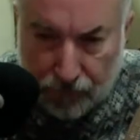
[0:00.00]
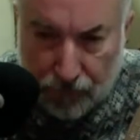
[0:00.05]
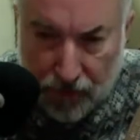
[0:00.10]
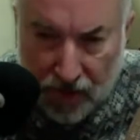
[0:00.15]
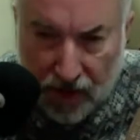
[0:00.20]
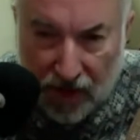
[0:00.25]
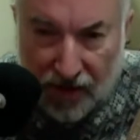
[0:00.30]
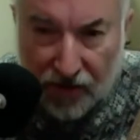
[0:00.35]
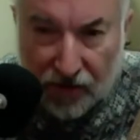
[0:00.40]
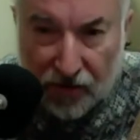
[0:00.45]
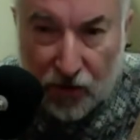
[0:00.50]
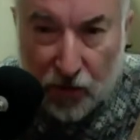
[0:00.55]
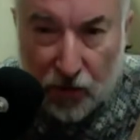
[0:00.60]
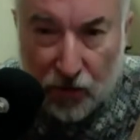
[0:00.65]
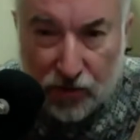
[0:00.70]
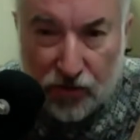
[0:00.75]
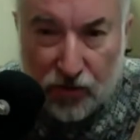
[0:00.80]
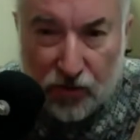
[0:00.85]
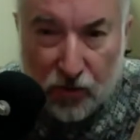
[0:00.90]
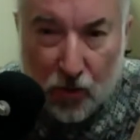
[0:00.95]
I
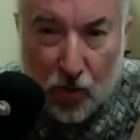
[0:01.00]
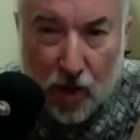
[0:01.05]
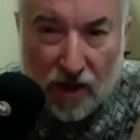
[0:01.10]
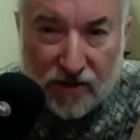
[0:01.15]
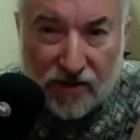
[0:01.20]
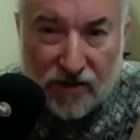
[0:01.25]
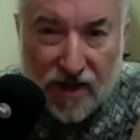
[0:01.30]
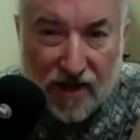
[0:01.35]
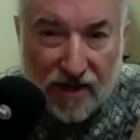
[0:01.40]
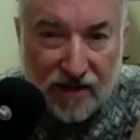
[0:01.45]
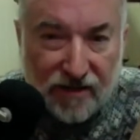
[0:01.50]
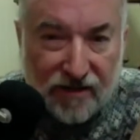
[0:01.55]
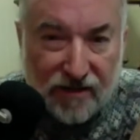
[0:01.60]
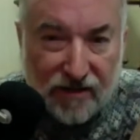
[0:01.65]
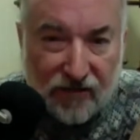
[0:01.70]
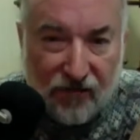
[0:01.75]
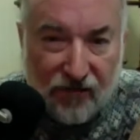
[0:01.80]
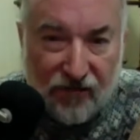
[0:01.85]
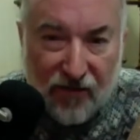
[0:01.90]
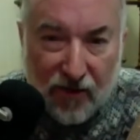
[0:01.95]
encourage you to watch that. It's
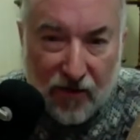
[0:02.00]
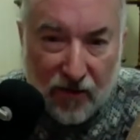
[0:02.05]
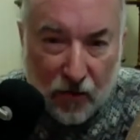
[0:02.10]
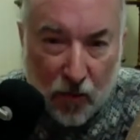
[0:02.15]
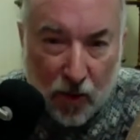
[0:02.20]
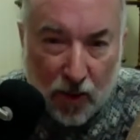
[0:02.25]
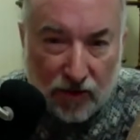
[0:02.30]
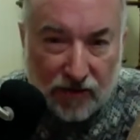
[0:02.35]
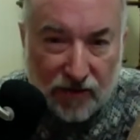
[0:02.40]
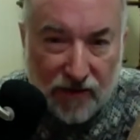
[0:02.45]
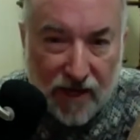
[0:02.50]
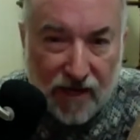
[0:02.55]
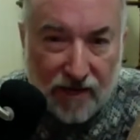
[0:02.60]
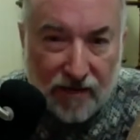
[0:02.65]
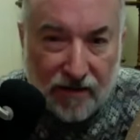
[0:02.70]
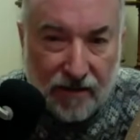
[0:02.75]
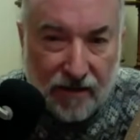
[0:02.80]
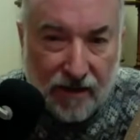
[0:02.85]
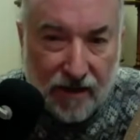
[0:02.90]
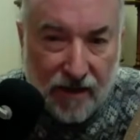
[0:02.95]
very well
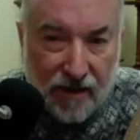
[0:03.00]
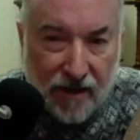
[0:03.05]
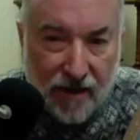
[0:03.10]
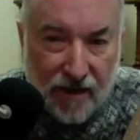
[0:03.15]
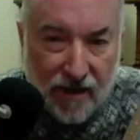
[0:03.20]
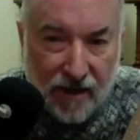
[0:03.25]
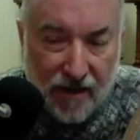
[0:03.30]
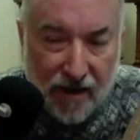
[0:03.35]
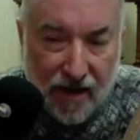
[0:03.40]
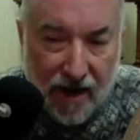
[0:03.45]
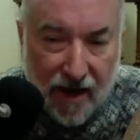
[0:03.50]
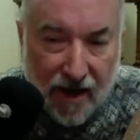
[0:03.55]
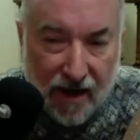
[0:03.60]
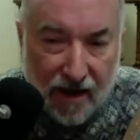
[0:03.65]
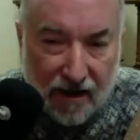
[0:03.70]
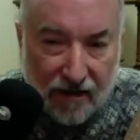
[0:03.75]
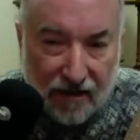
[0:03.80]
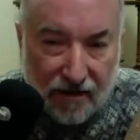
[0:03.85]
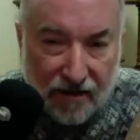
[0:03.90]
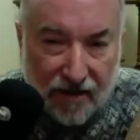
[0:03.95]
done,
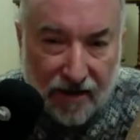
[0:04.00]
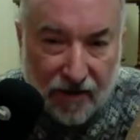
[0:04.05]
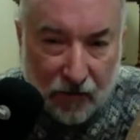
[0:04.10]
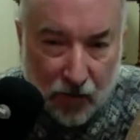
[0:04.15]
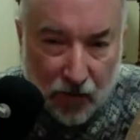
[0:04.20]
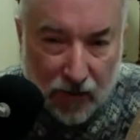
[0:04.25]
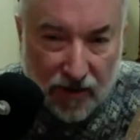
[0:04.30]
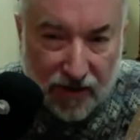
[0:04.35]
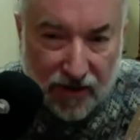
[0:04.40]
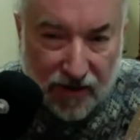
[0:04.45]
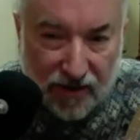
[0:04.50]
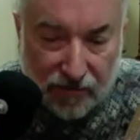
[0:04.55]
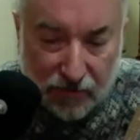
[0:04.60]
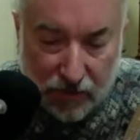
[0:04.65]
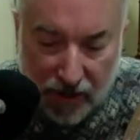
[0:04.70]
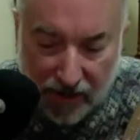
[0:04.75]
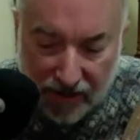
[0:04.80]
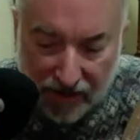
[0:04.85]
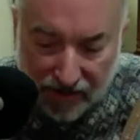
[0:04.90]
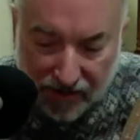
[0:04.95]
and it really
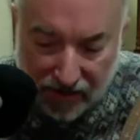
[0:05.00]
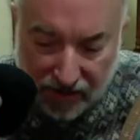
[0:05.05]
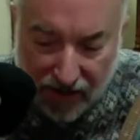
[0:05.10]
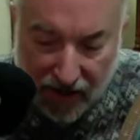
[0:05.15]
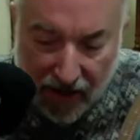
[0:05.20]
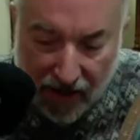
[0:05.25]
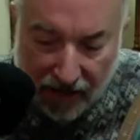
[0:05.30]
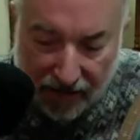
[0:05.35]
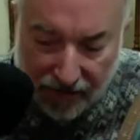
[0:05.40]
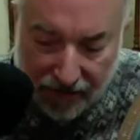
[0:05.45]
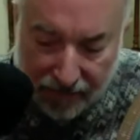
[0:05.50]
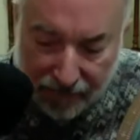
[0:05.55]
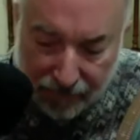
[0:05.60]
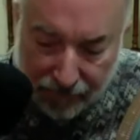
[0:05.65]
explains a lot.